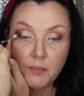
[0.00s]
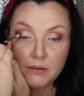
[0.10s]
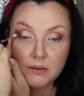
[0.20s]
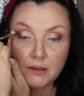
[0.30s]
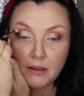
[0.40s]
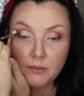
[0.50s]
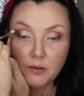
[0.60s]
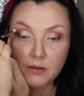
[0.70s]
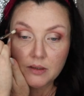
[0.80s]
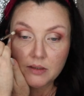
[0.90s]
build it up
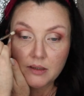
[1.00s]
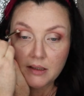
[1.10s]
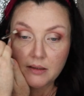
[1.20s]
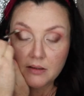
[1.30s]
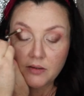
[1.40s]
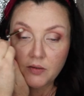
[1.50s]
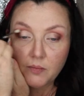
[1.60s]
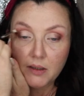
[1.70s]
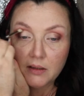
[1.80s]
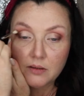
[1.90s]
gradually than too
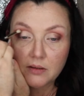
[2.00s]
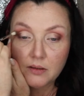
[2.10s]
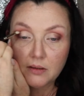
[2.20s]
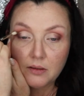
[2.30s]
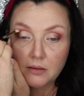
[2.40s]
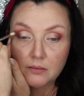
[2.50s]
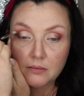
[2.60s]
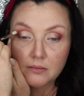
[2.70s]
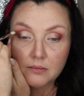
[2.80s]
much, and then